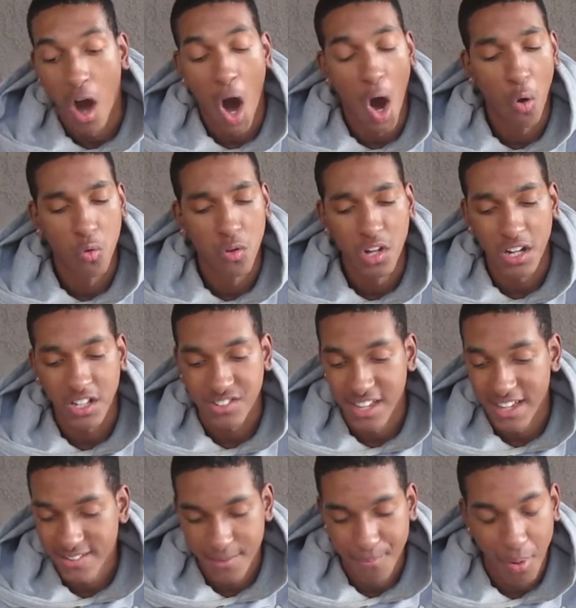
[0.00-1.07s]
Oh, look,
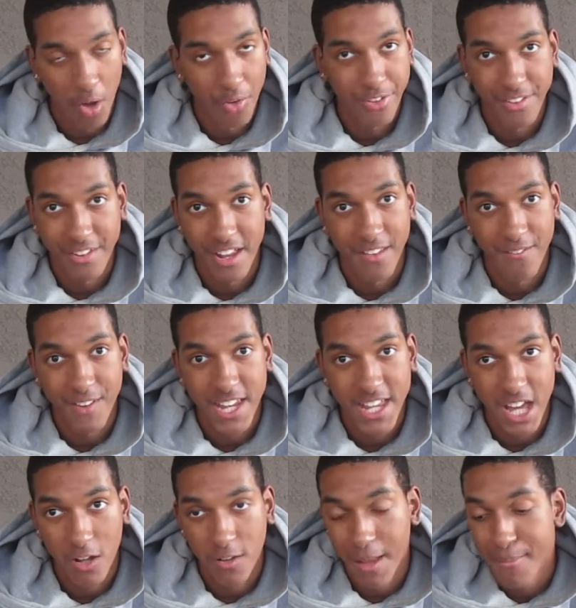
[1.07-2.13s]
Jesten posted another
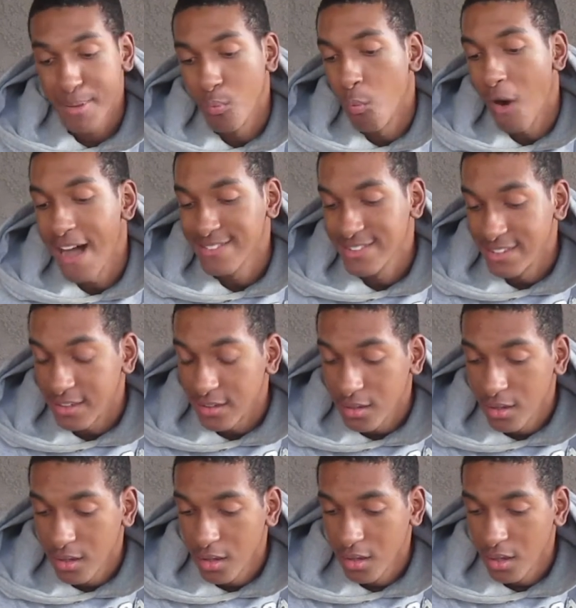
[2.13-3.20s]
video. Let me watch it.
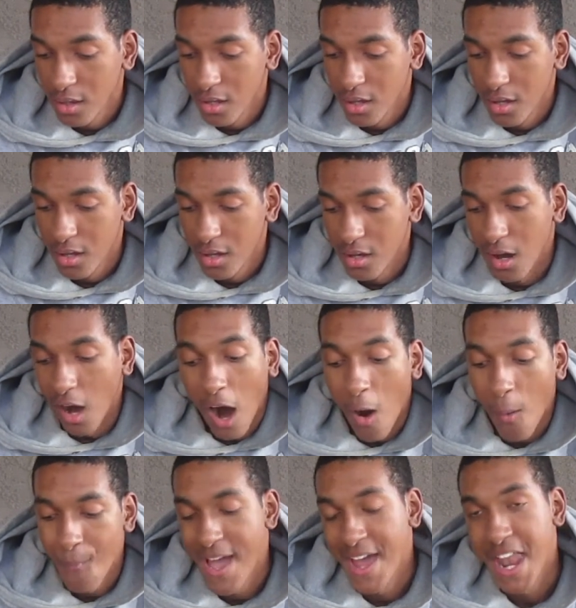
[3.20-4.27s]

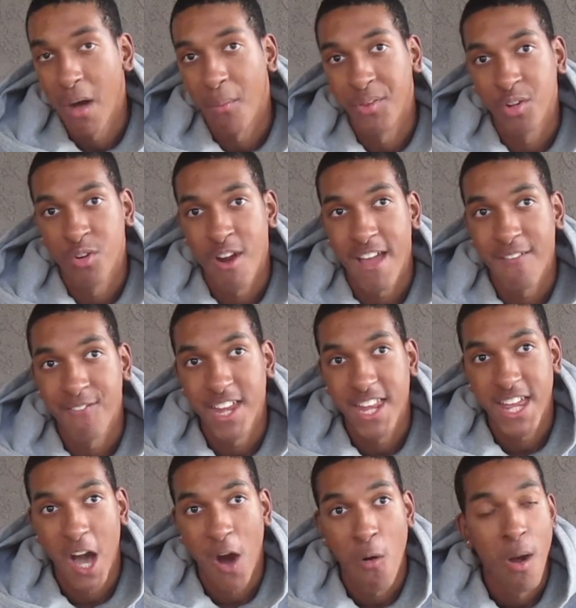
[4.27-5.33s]
Oh, man, that was a great
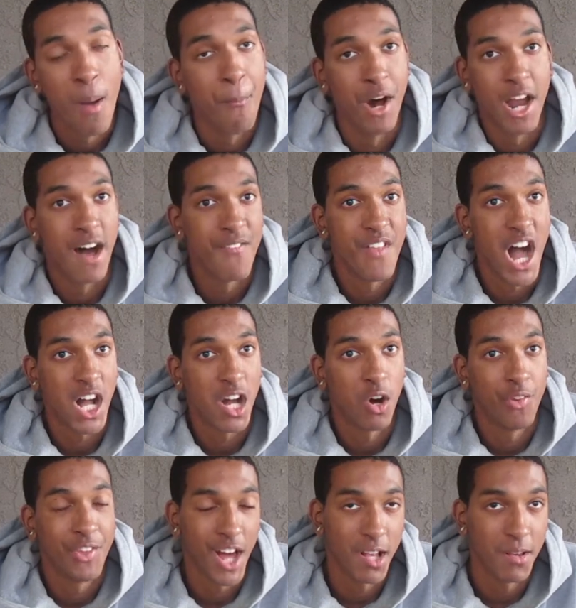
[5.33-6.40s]
video, but I'm not
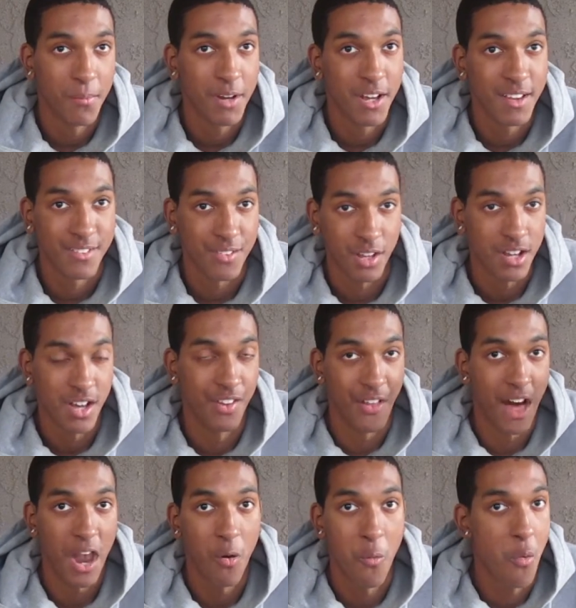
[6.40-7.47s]
going to tell them because
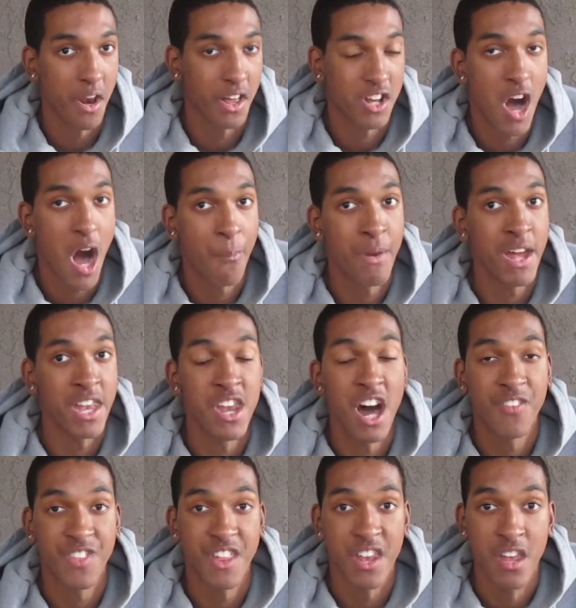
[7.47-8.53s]
I don't want to comment
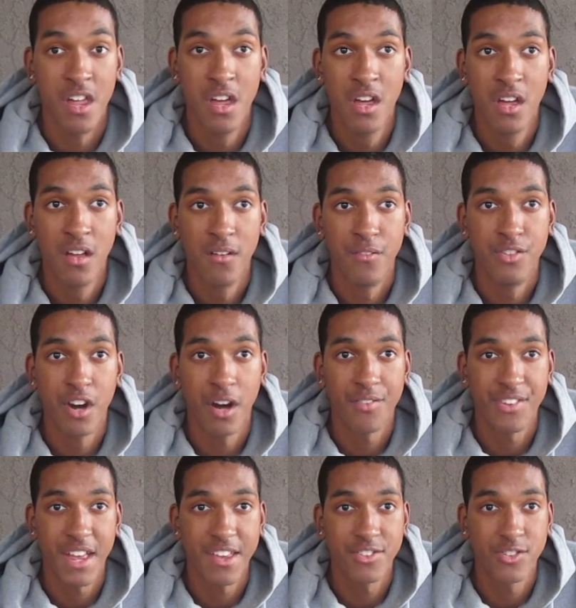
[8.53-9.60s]
nothing. You know what I'm
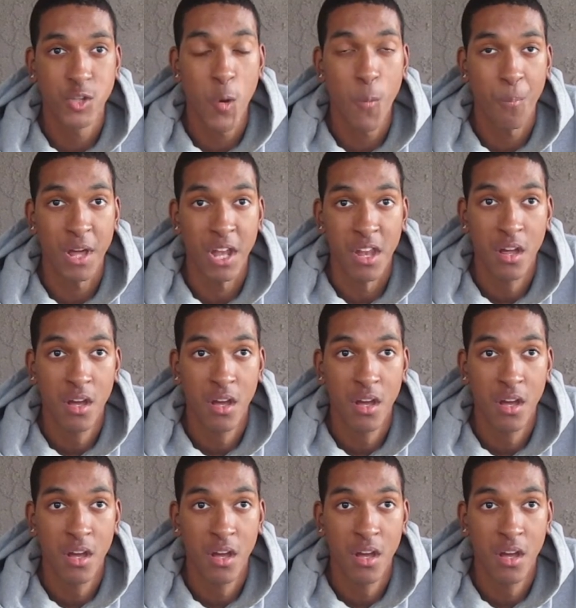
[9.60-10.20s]
saying? Stupid.